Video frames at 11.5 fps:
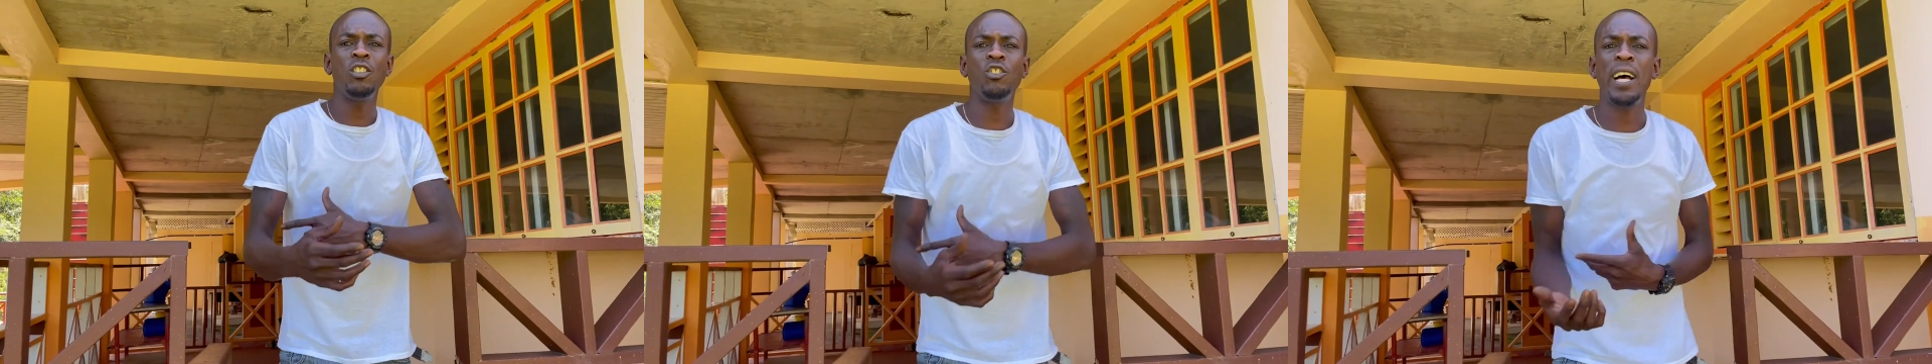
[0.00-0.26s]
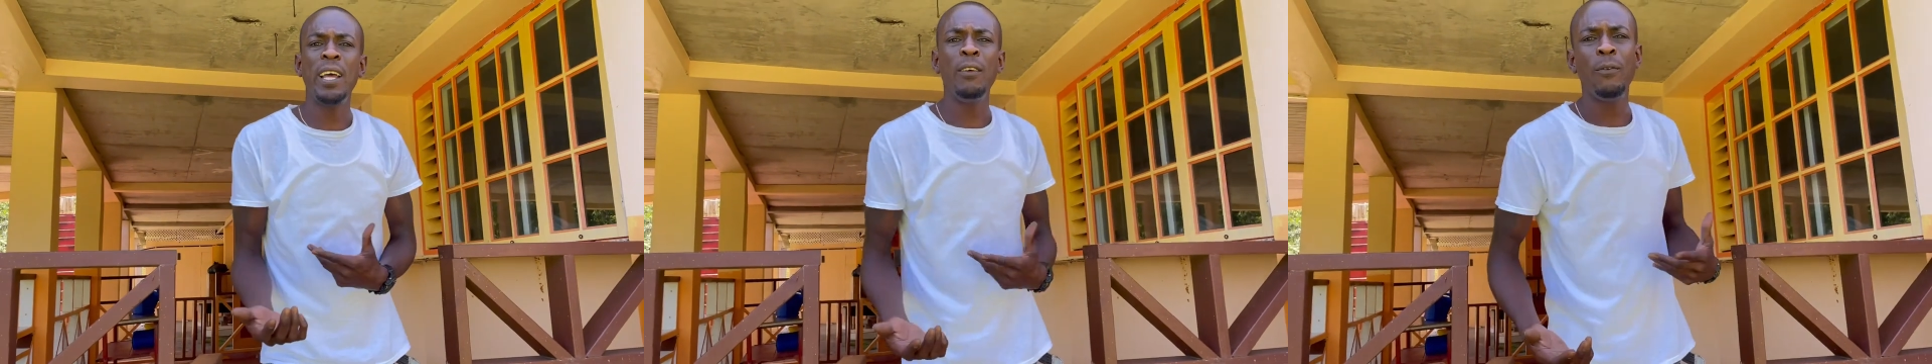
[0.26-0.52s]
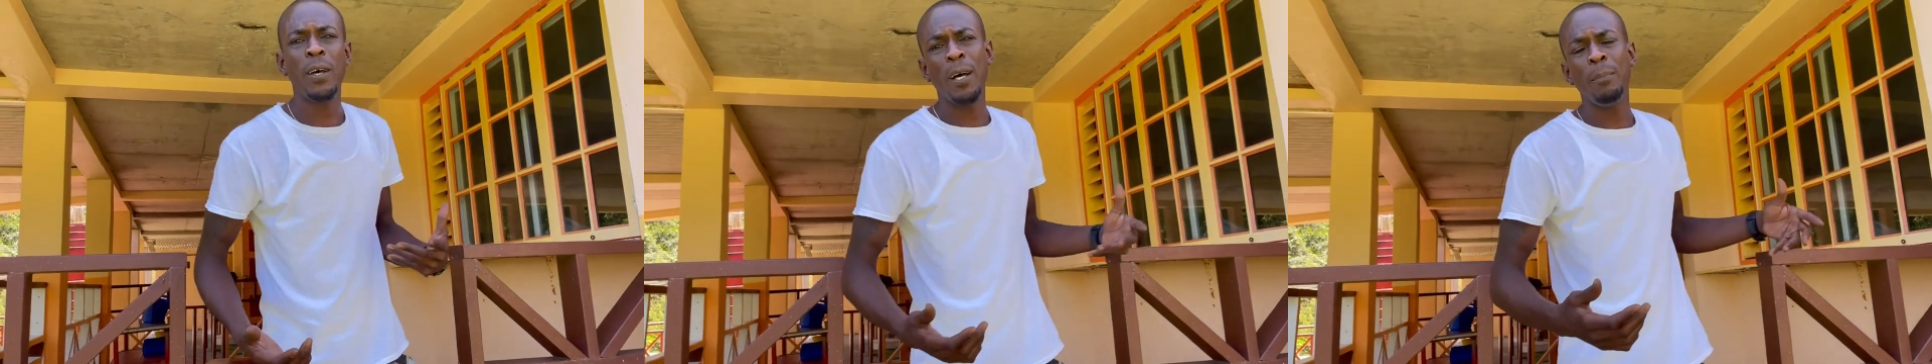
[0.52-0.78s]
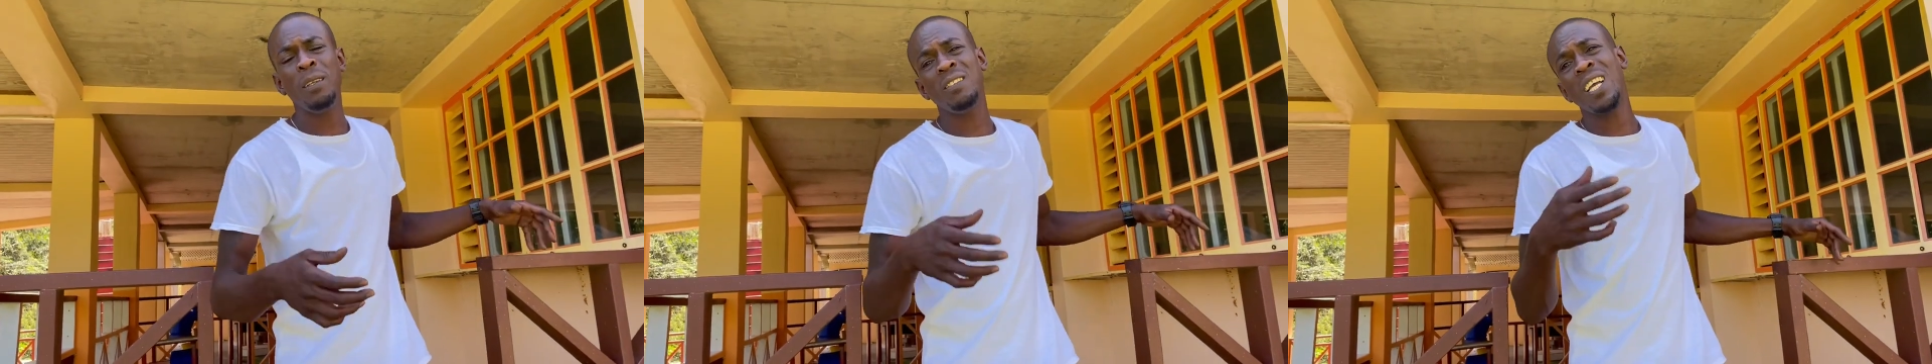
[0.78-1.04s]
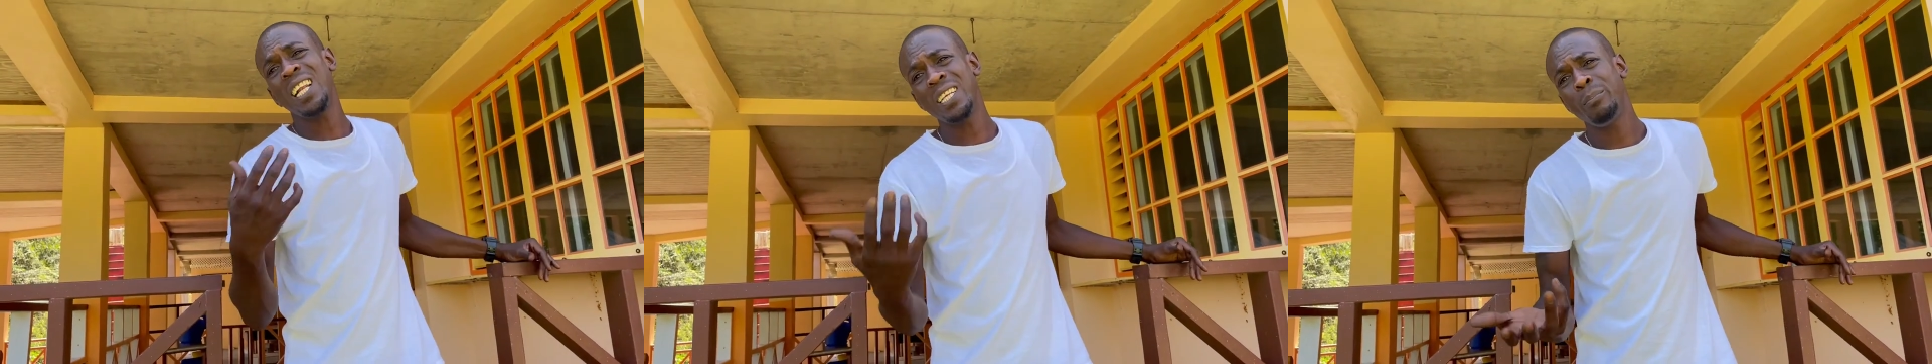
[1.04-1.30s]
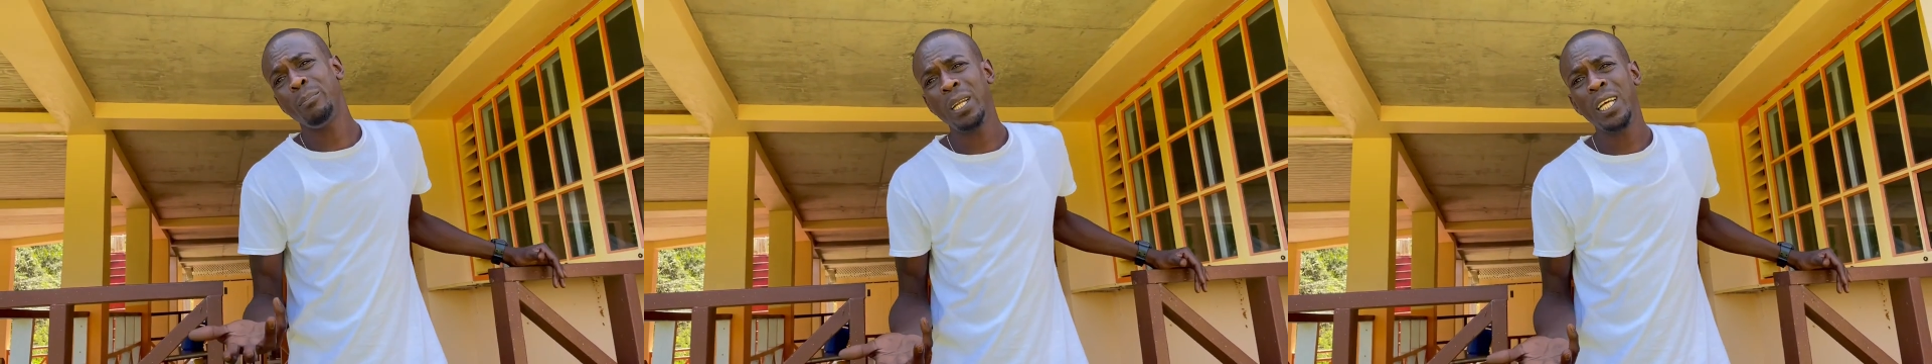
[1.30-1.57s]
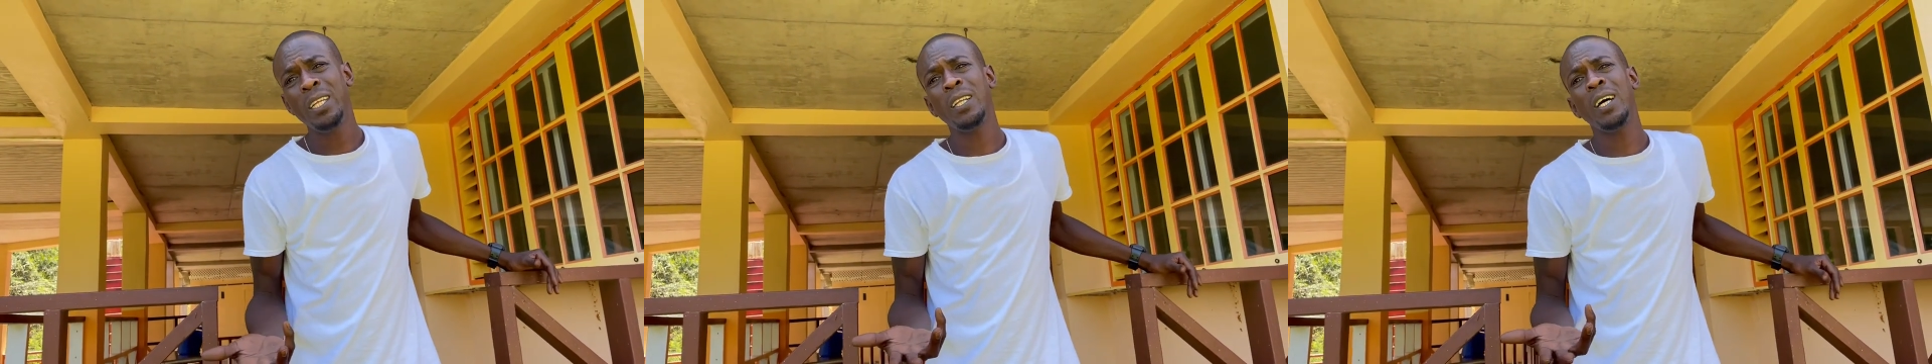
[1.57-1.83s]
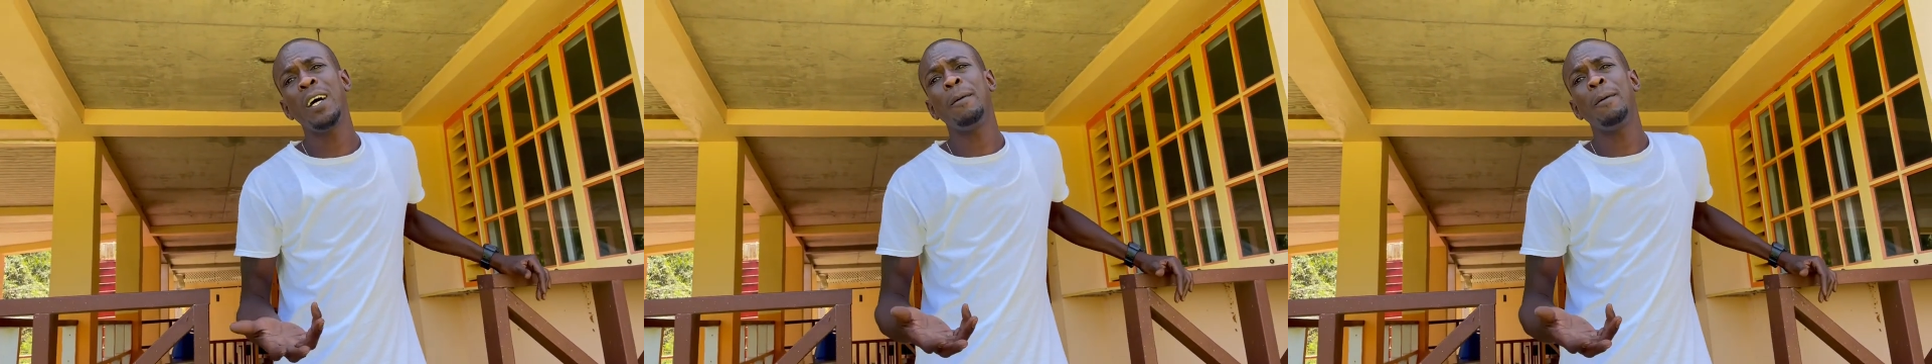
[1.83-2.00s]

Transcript: chive, Italian blend.